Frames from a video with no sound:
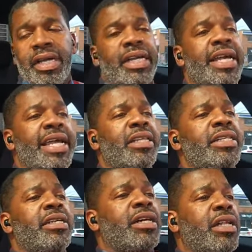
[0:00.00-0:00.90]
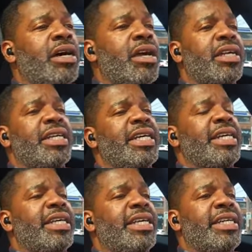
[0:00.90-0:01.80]
Caitlin Clark
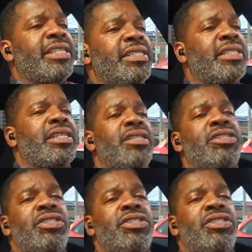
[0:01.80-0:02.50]
is the